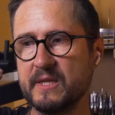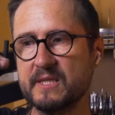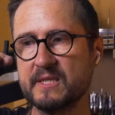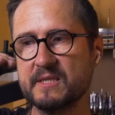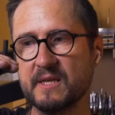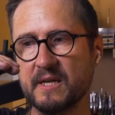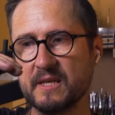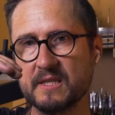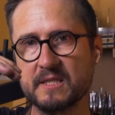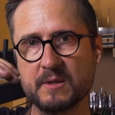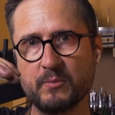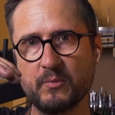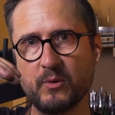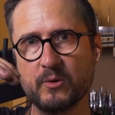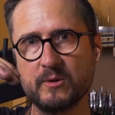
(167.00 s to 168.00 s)
this side is
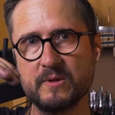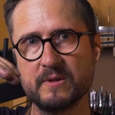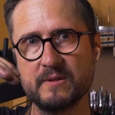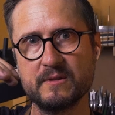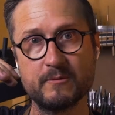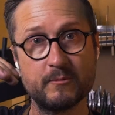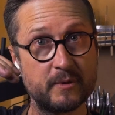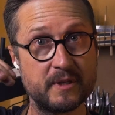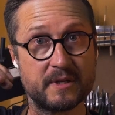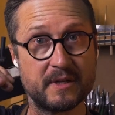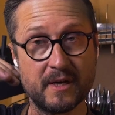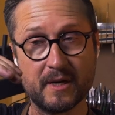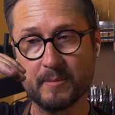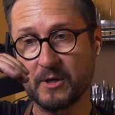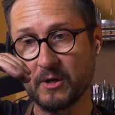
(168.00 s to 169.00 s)
supported with the
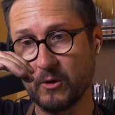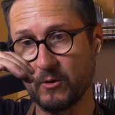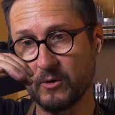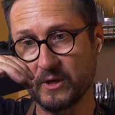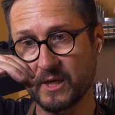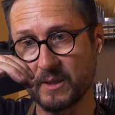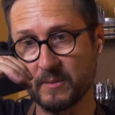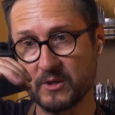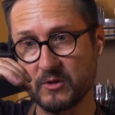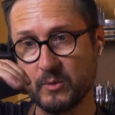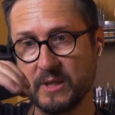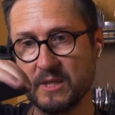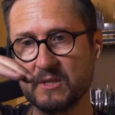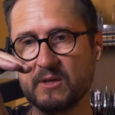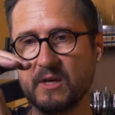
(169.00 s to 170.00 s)
diamond holding in
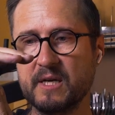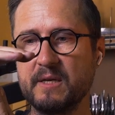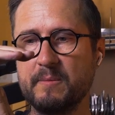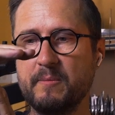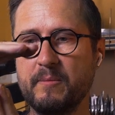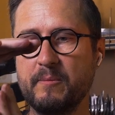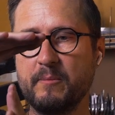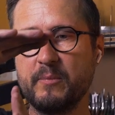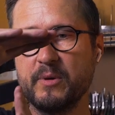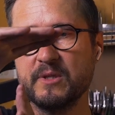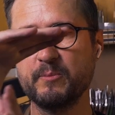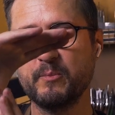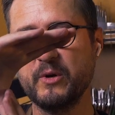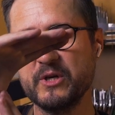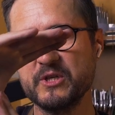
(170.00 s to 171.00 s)
between. So I can
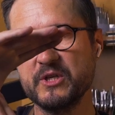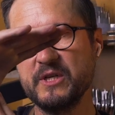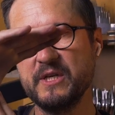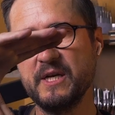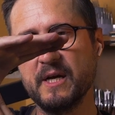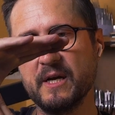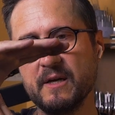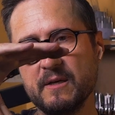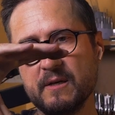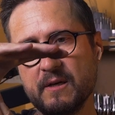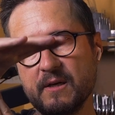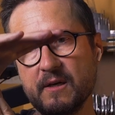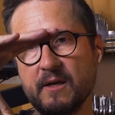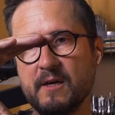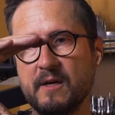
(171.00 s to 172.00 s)
put pressure here
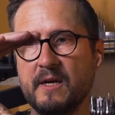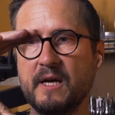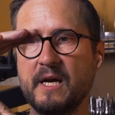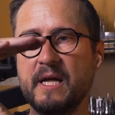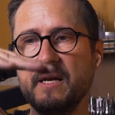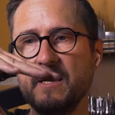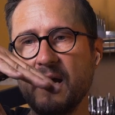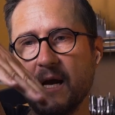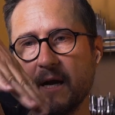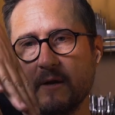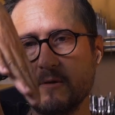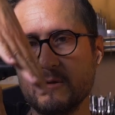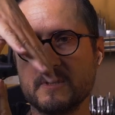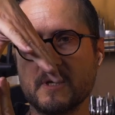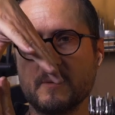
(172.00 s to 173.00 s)
at an
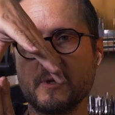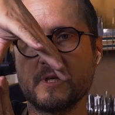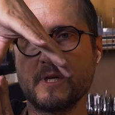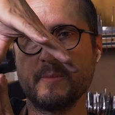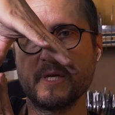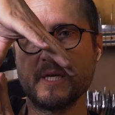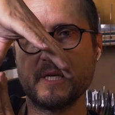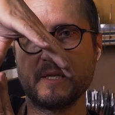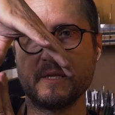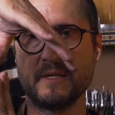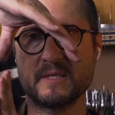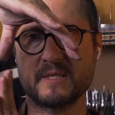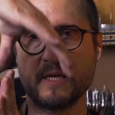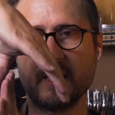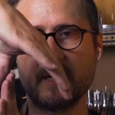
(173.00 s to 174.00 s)
angle, so I'm not coming in at
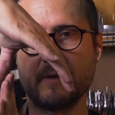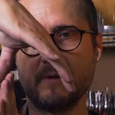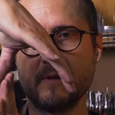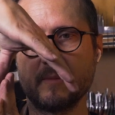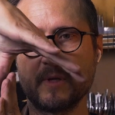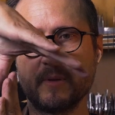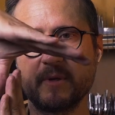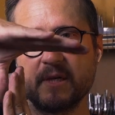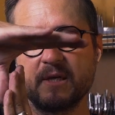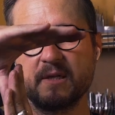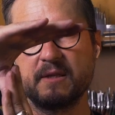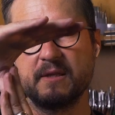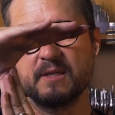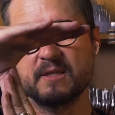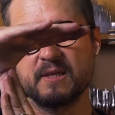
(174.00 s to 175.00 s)
this angle, I'm coming in
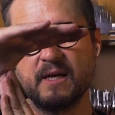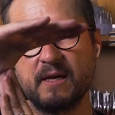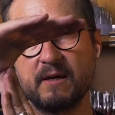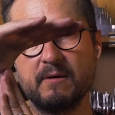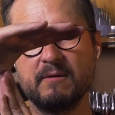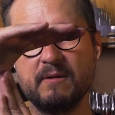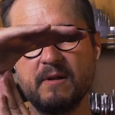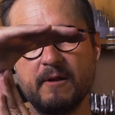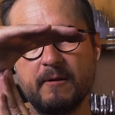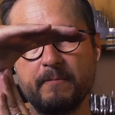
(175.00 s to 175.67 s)
at this angle,